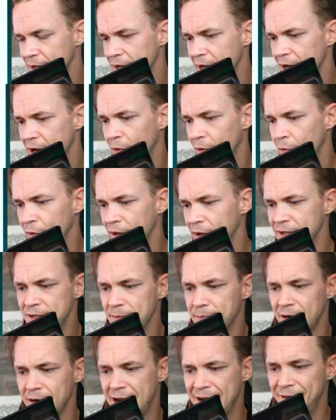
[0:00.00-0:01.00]
Oh, it is a
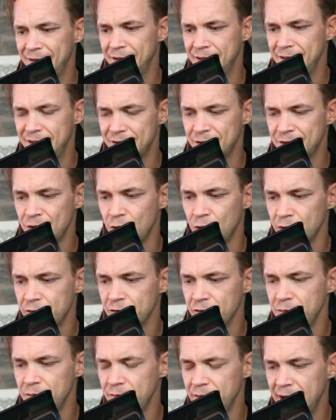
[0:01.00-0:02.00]
private Discord
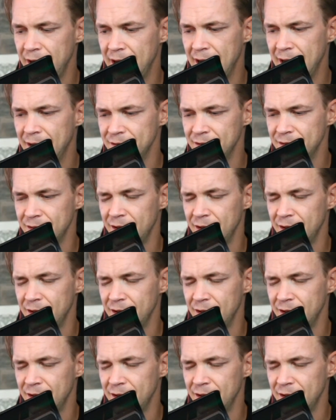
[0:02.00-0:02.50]
group that has